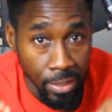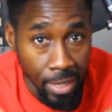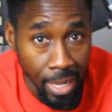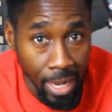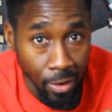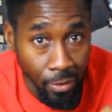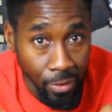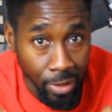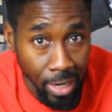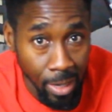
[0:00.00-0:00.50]

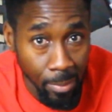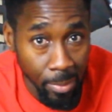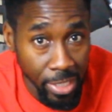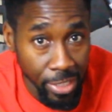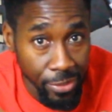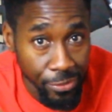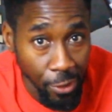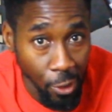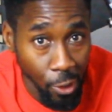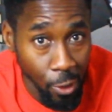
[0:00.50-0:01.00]
Now coming
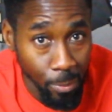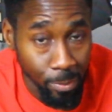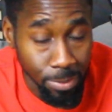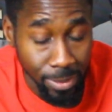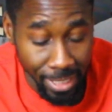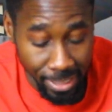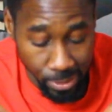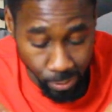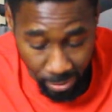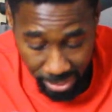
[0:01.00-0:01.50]
in 3rd
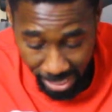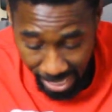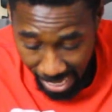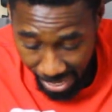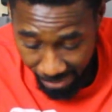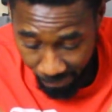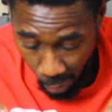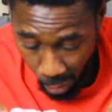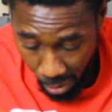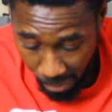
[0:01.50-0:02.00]
place, we
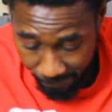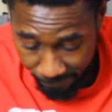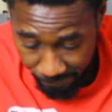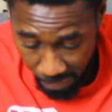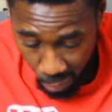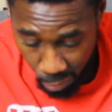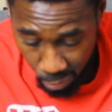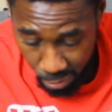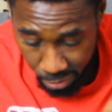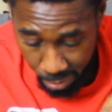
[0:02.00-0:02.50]
have our
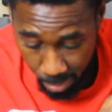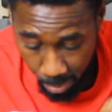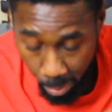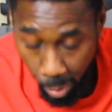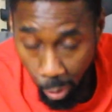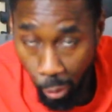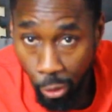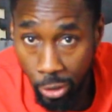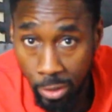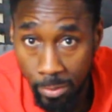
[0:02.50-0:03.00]
first
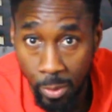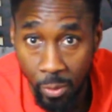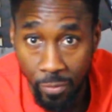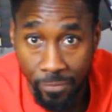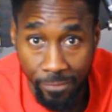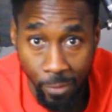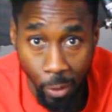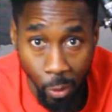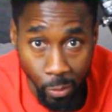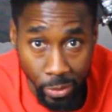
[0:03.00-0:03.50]

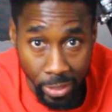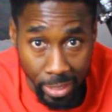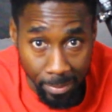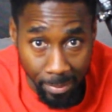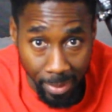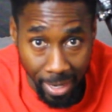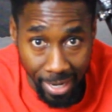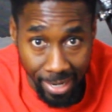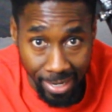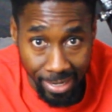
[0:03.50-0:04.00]
portable
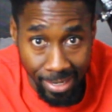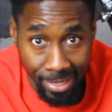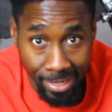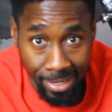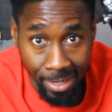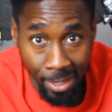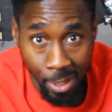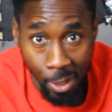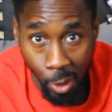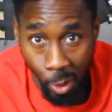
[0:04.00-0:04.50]
folding bike
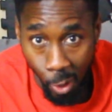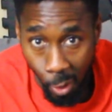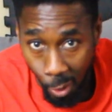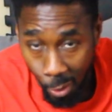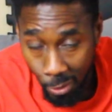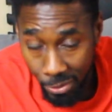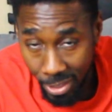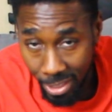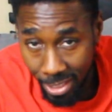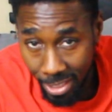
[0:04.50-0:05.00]

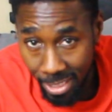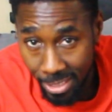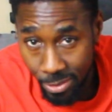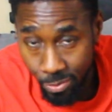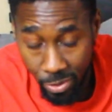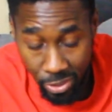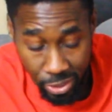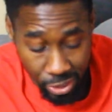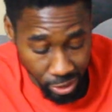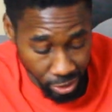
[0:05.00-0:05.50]
on the
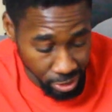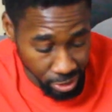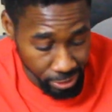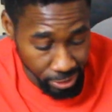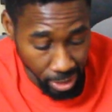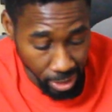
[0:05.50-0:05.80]
list, which is the